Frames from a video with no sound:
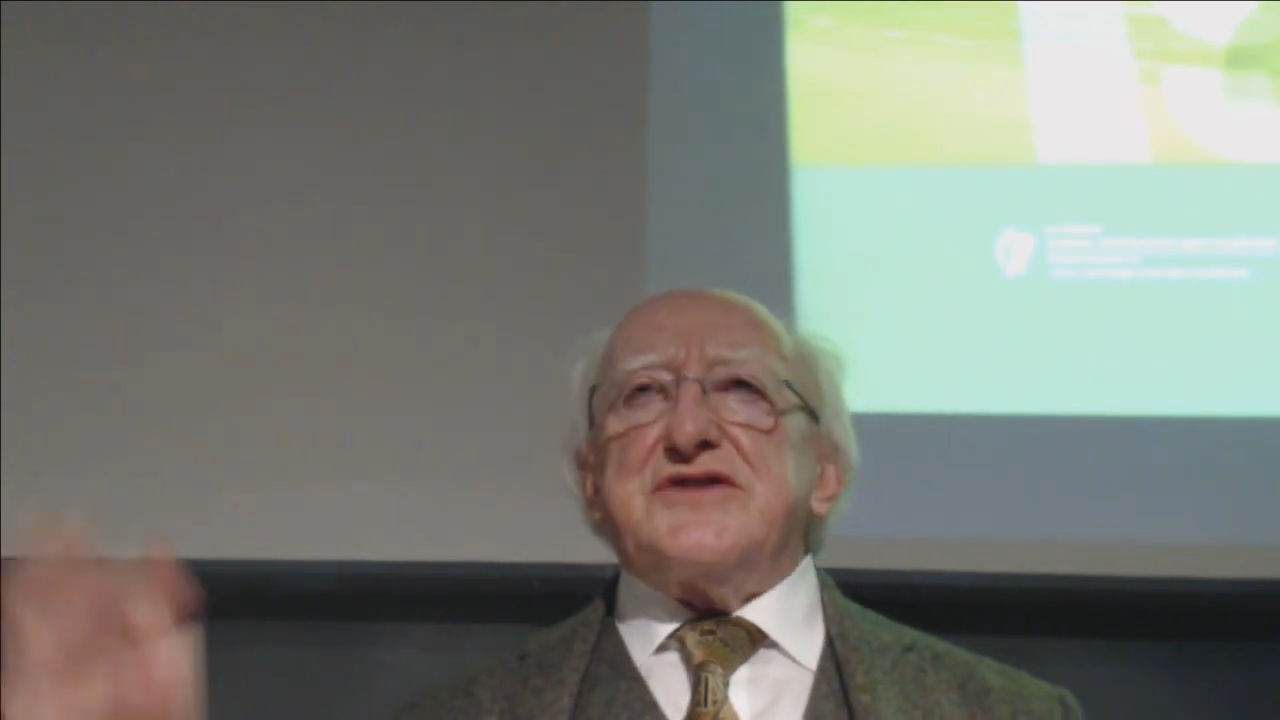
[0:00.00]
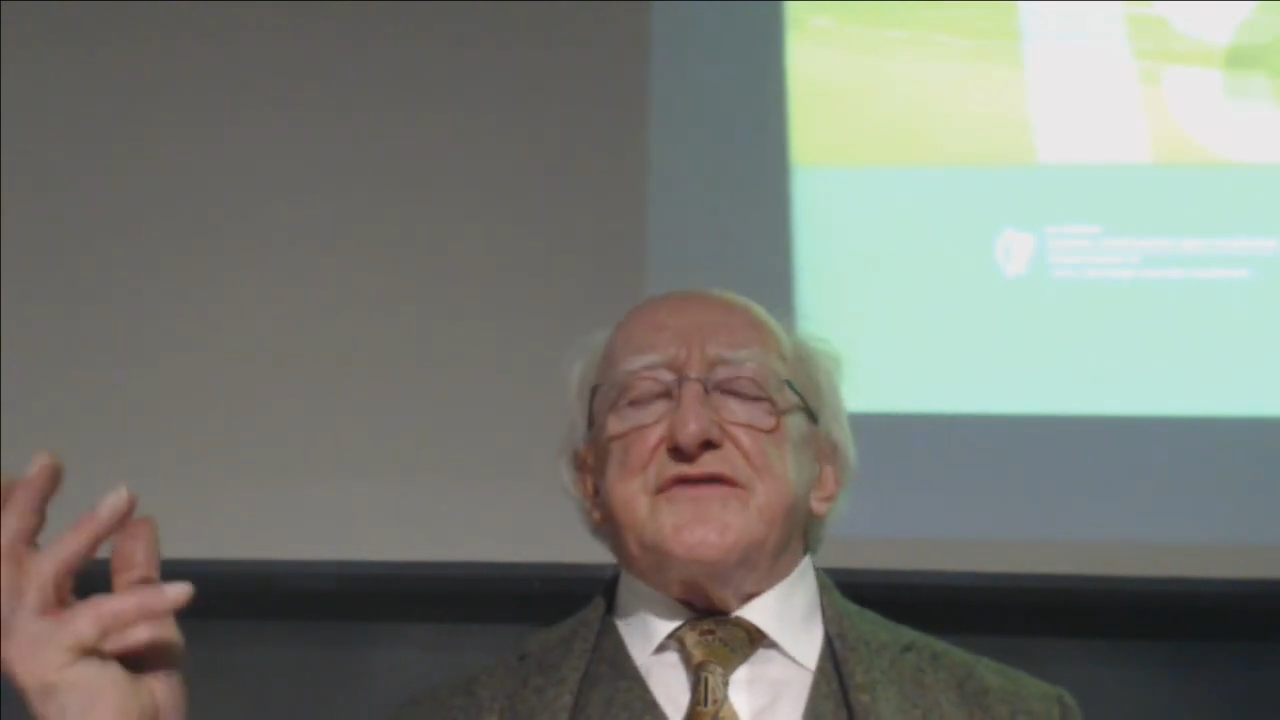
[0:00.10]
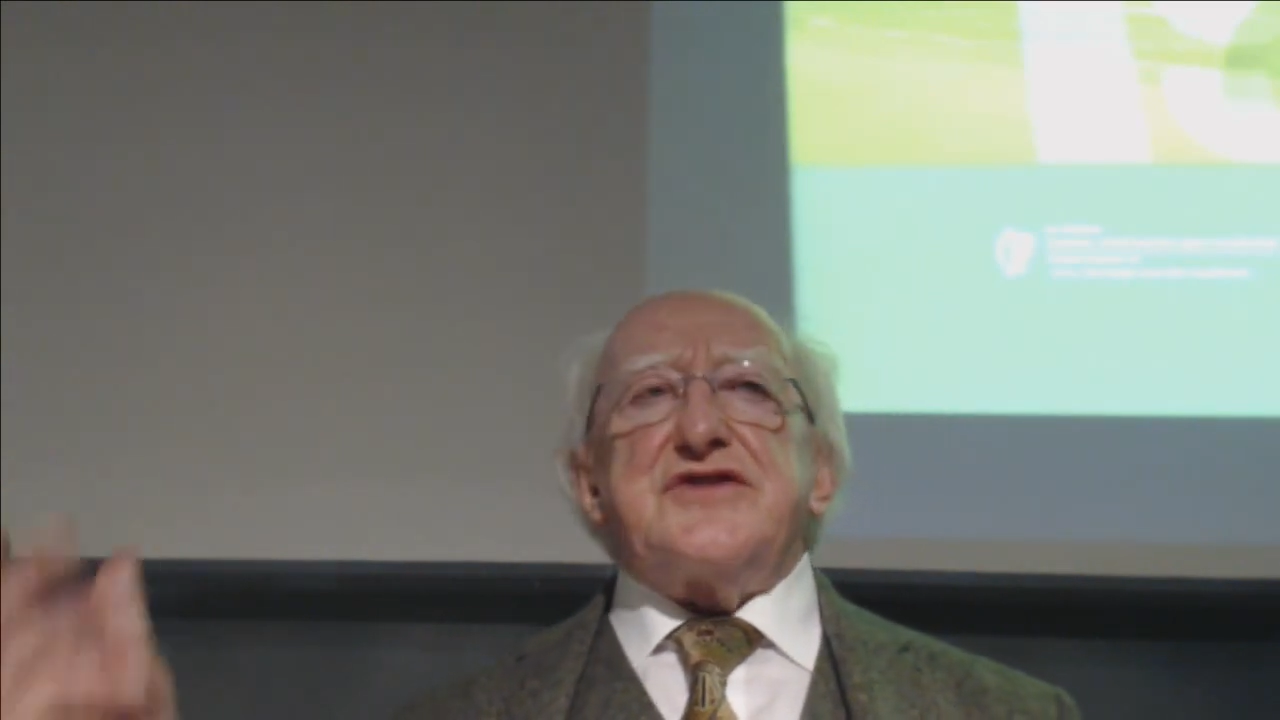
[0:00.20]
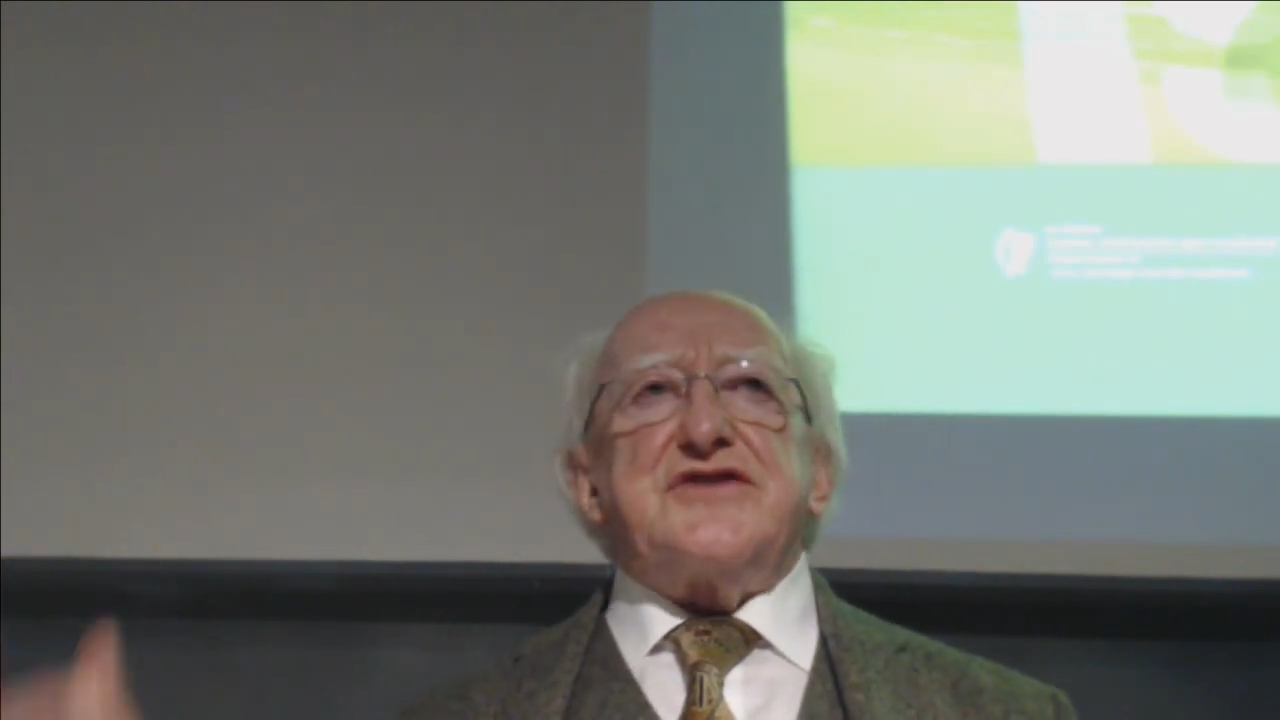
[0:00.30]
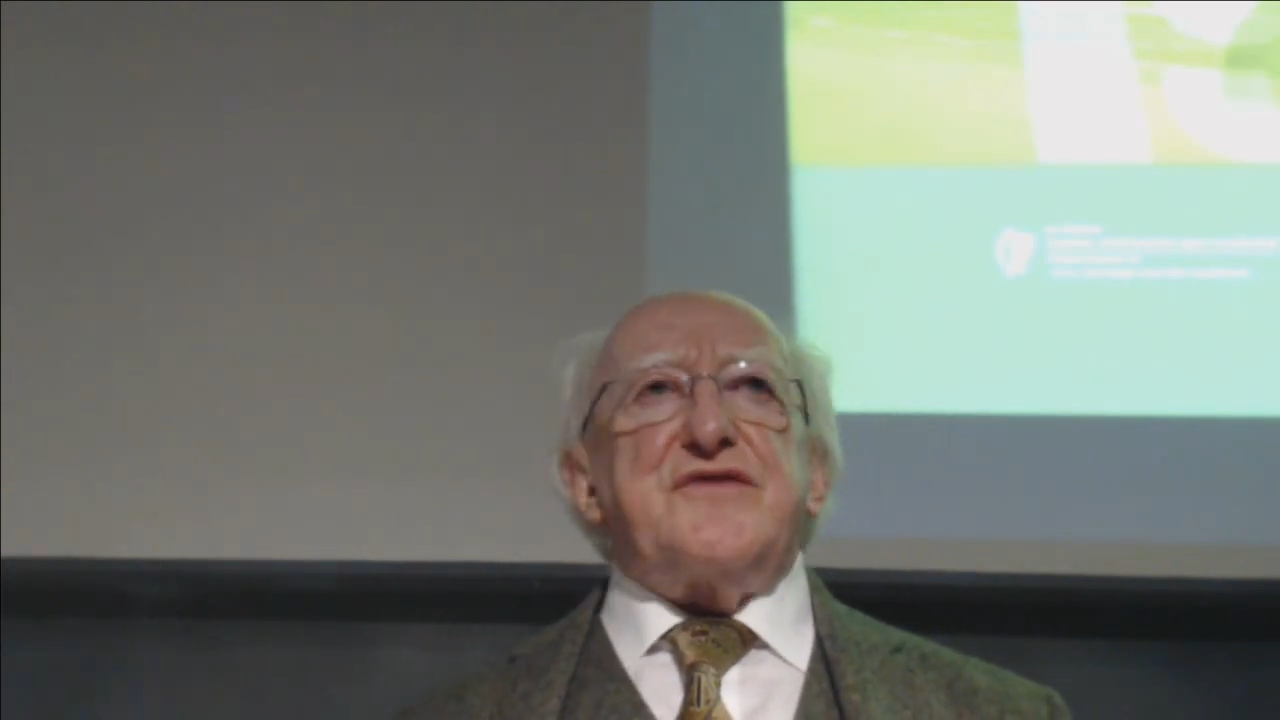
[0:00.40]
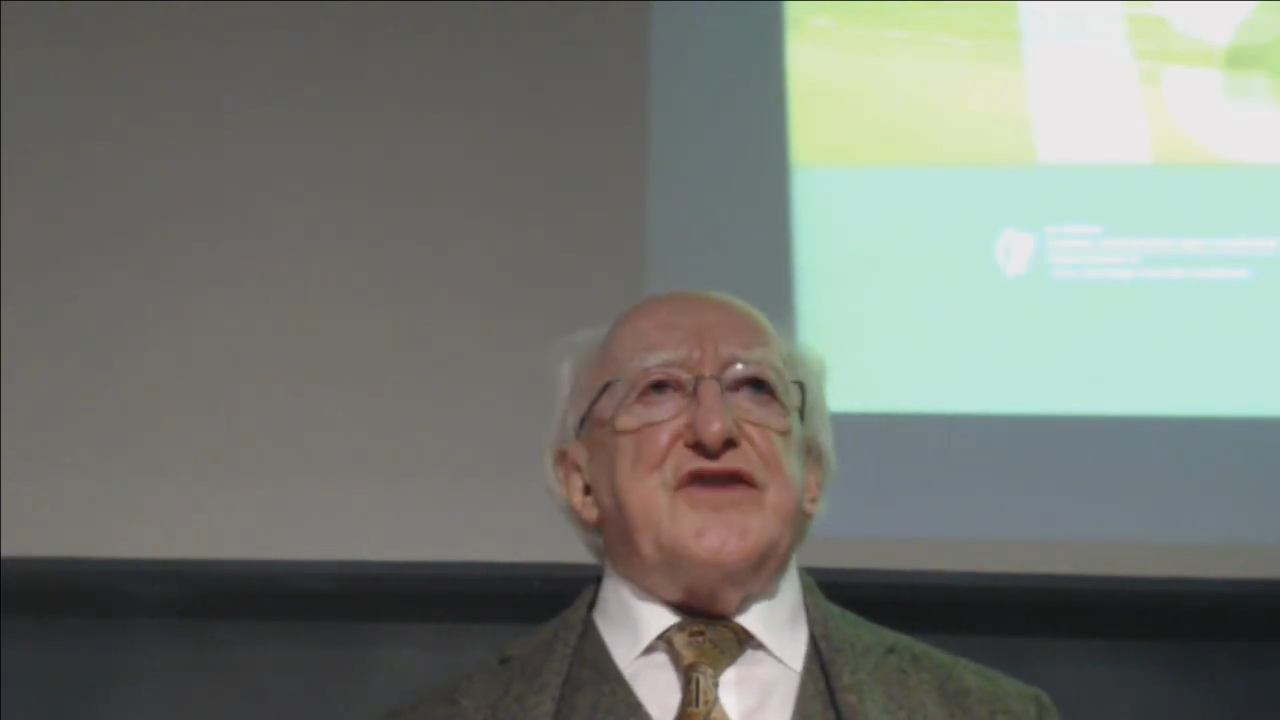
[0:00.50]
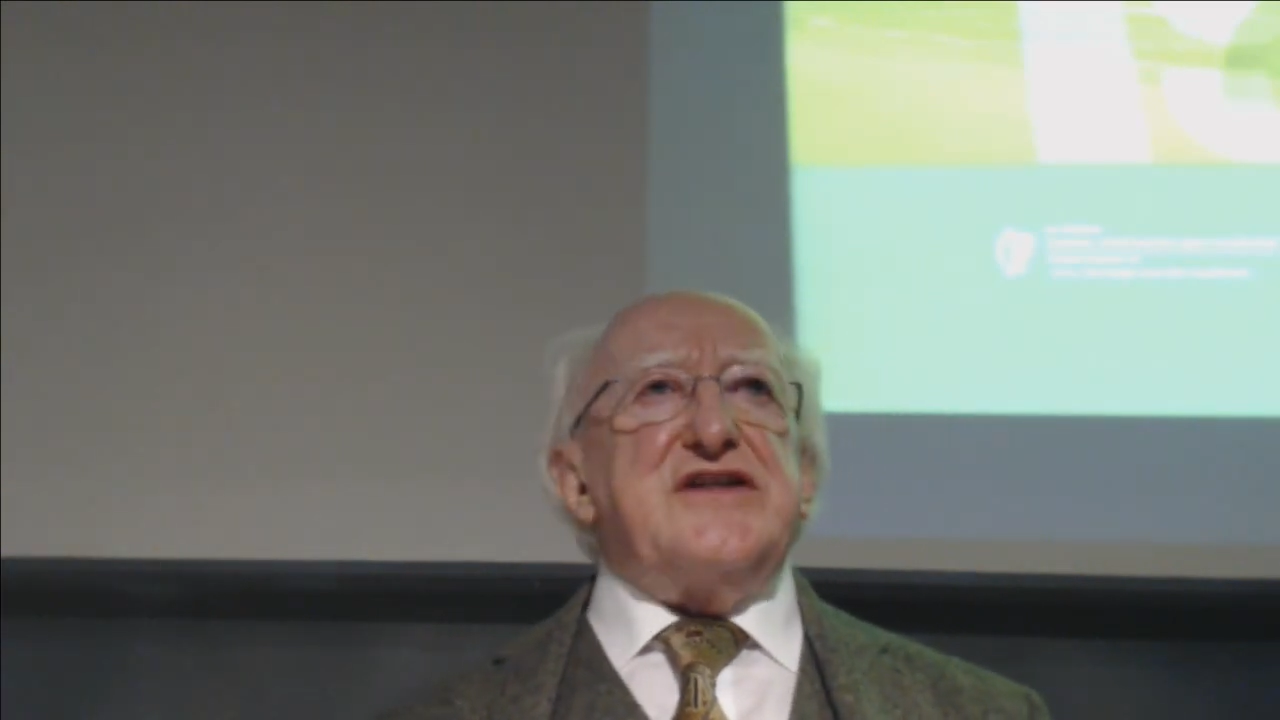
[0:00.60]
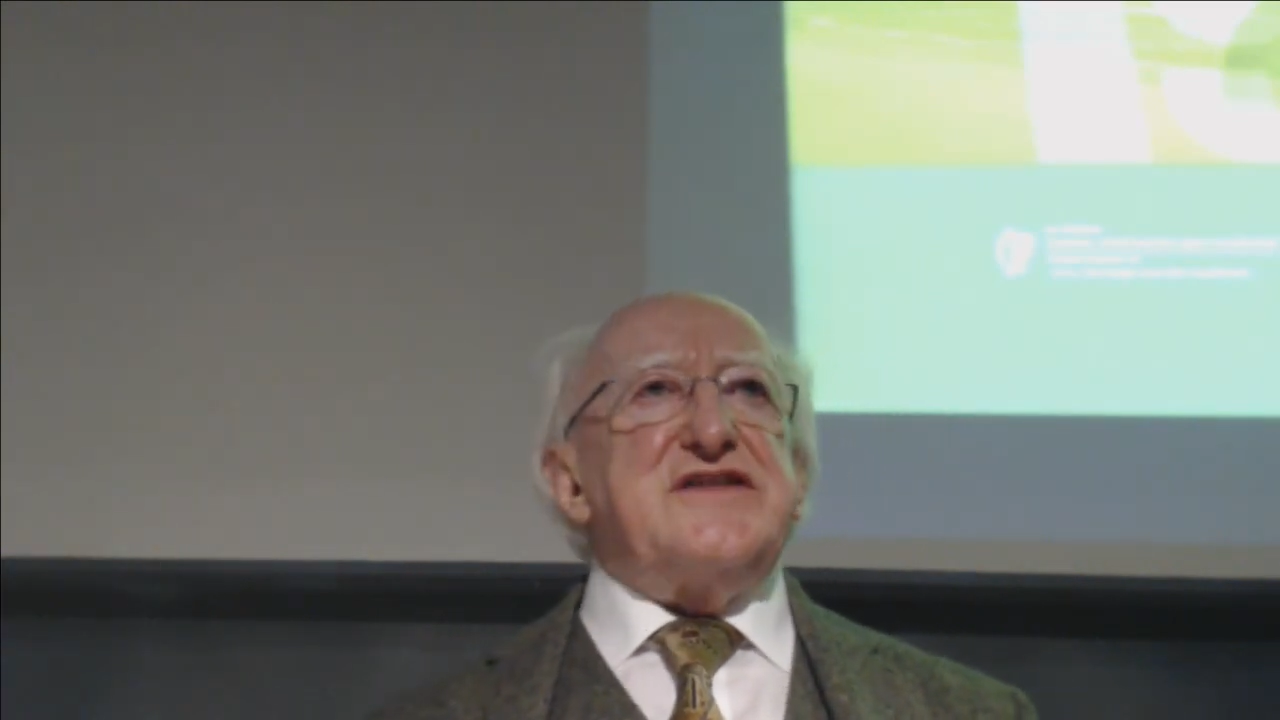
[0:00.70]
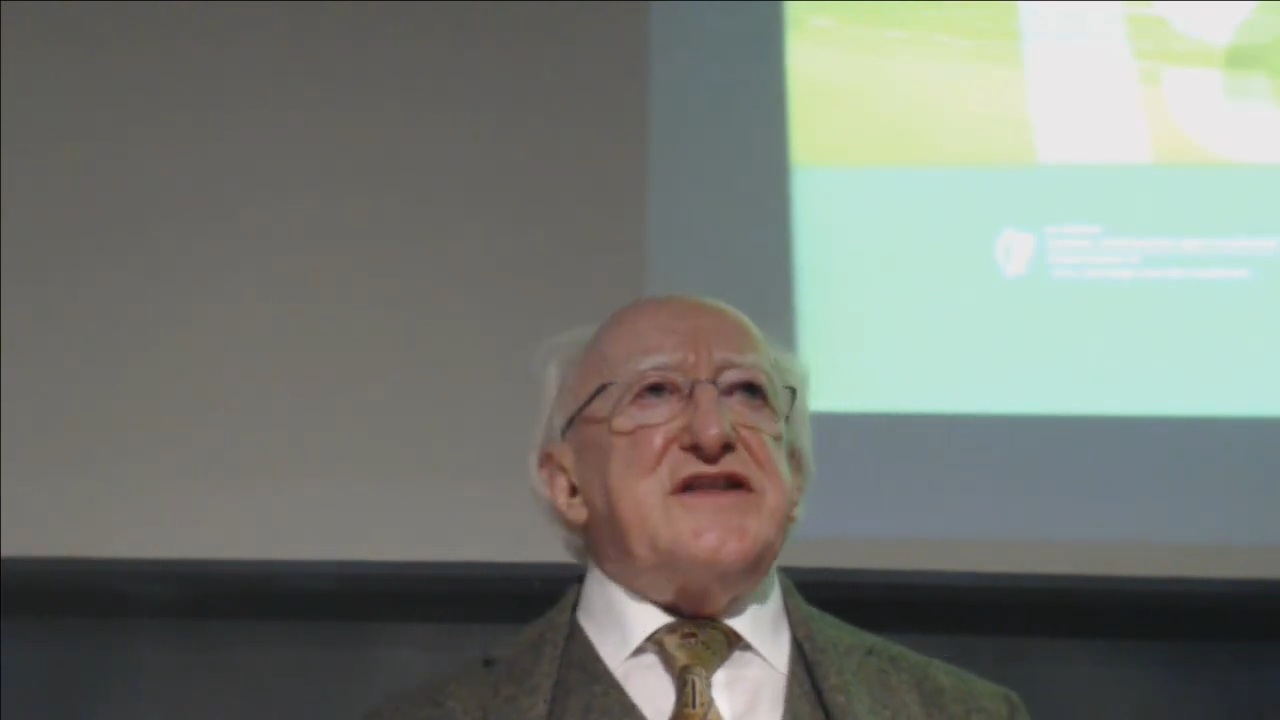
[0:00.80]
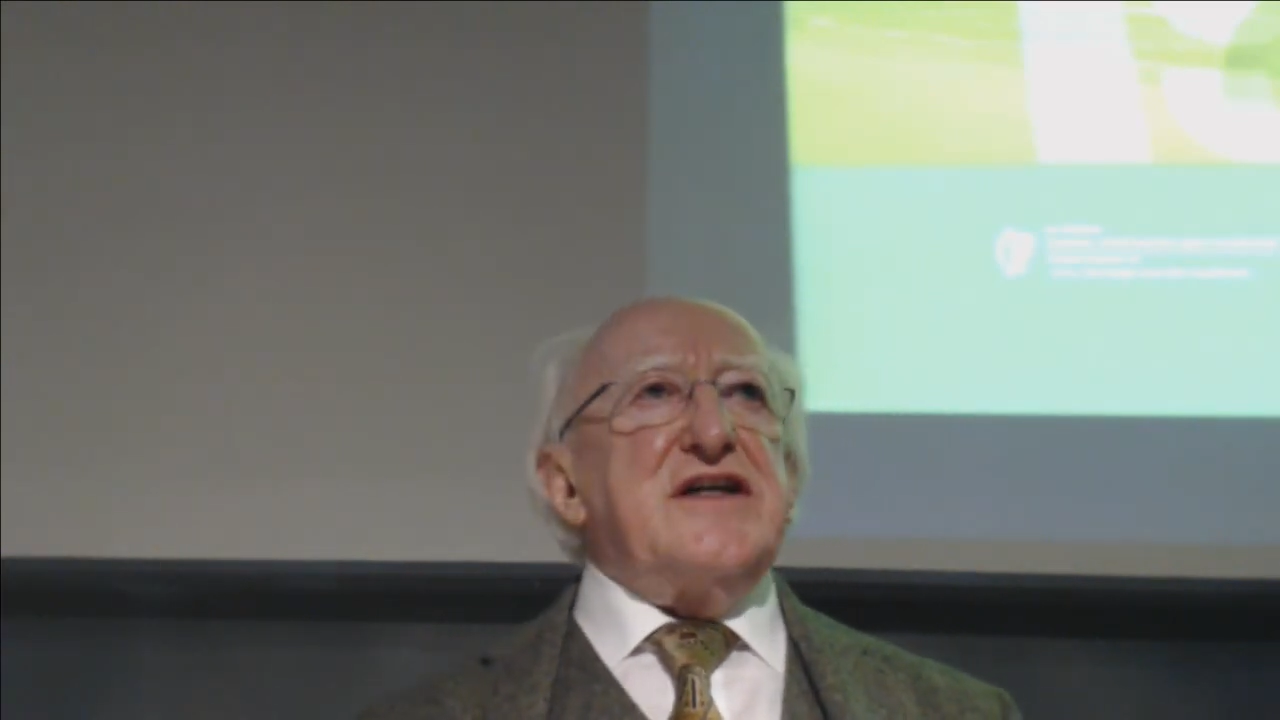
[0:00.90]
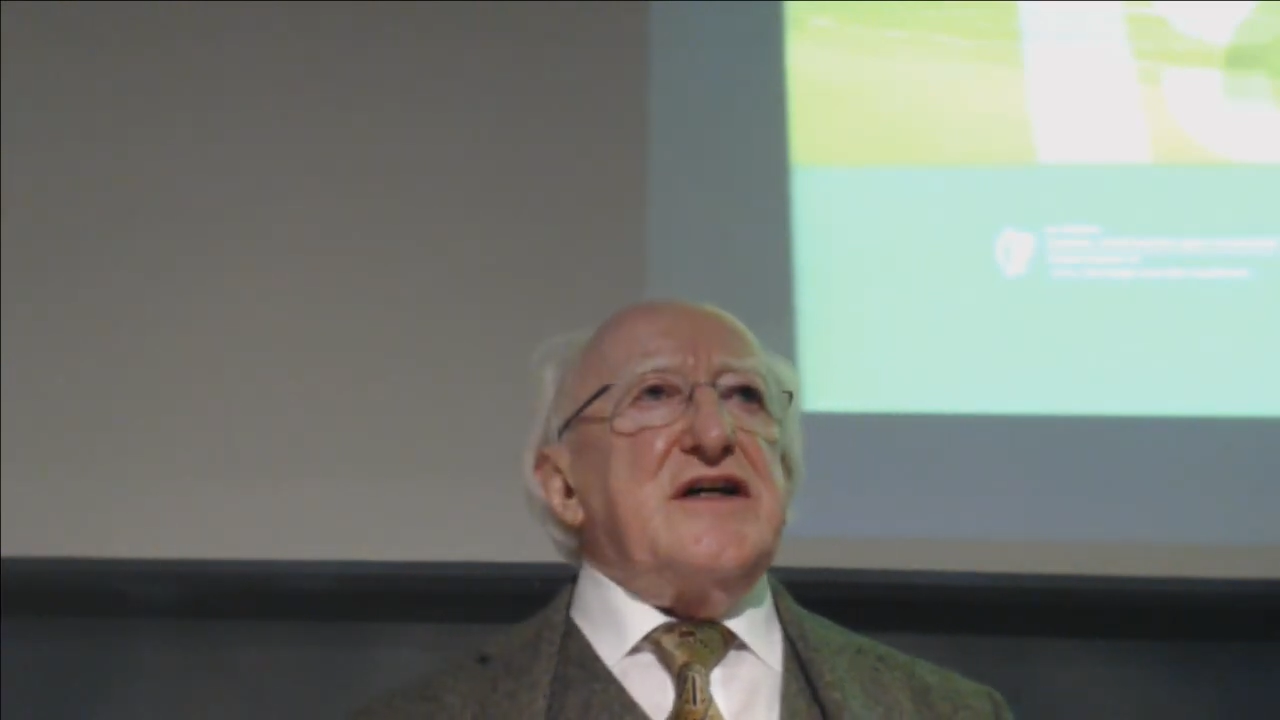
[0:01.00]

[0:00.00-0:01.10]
of the defence,